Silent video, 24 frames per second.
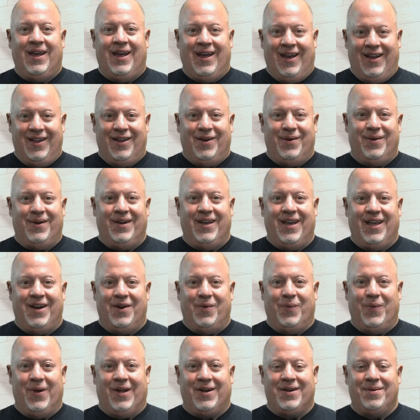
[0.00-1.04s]
Hello again
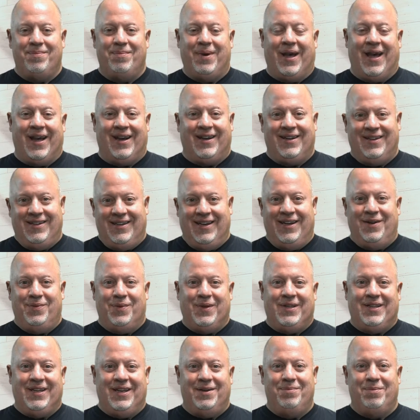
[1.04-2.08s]
and welcome back. Dean
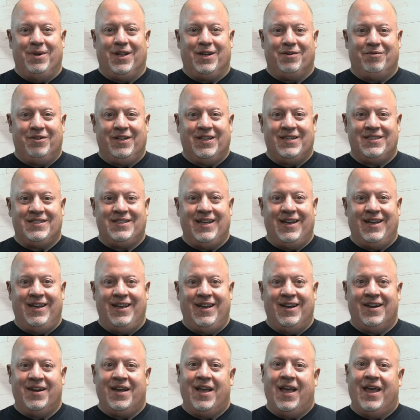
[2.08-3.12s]
with Dean Miller Real Estate
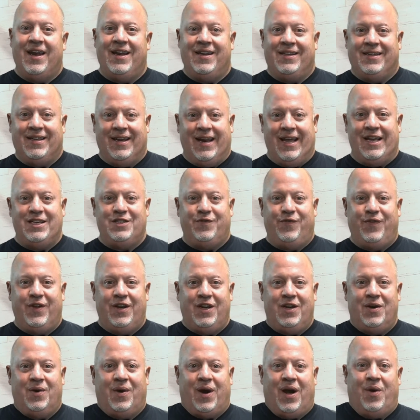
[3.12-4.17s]
here, and in today's
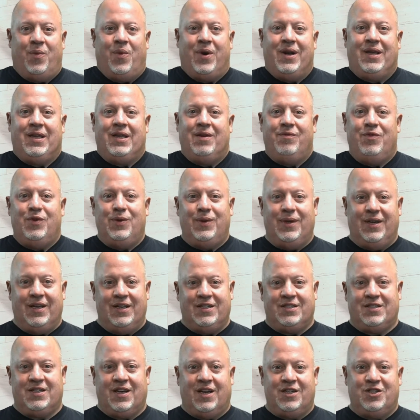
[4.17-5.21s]
video I want to give you the
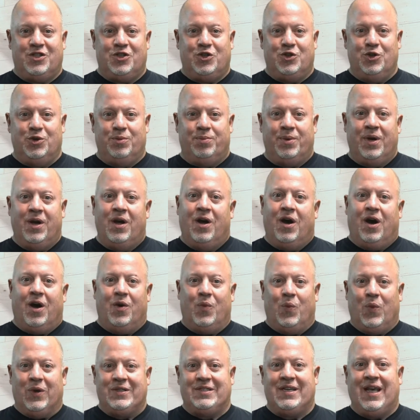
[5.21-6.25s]
inside scoop
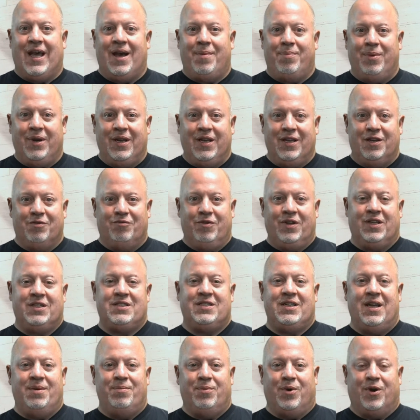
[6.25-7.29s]
on what's happening in the real
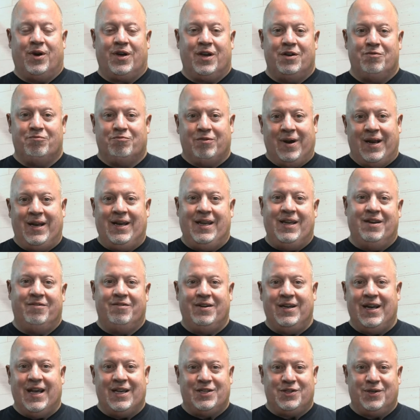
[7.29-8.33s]
estate market right here
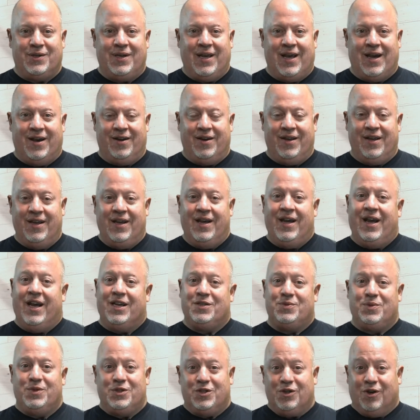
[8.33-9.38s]
in Nassau County
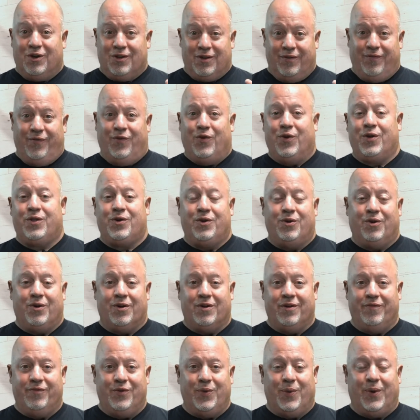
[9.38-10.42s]
as we start the fourth
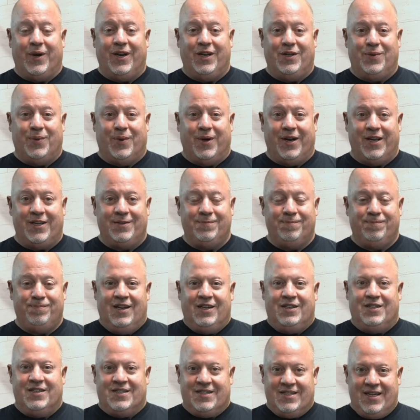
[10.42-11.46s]
quarter of 2020.
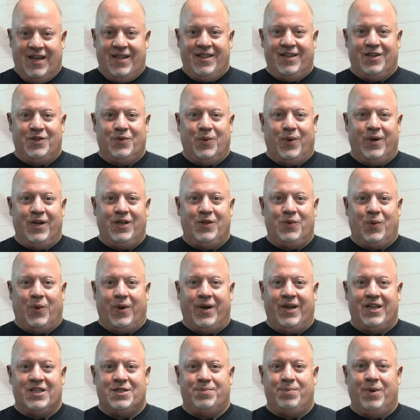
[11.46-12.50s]
To say that
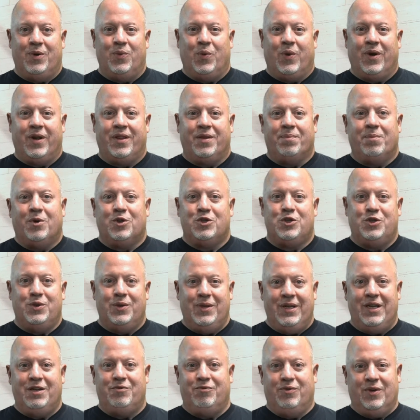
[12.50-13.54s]
2020 has been one of the most
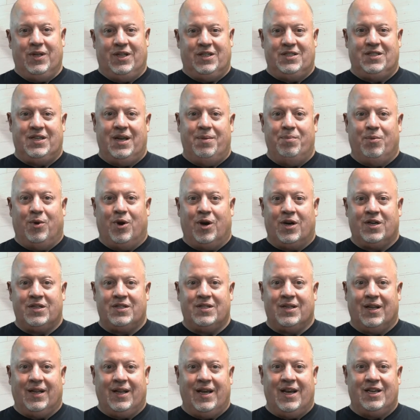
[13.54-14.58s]
unique real estate
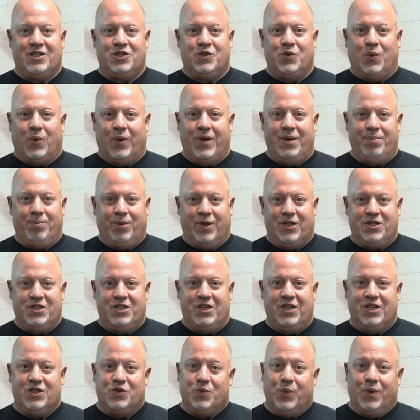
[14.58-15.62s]
markets of the last 20 plus
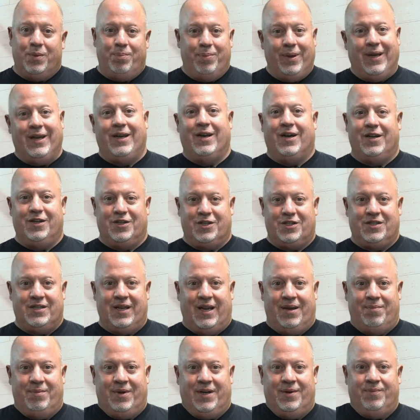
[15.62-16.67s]
years would be an
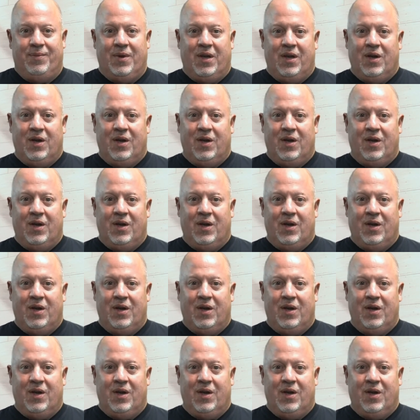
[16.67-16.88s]
understatement.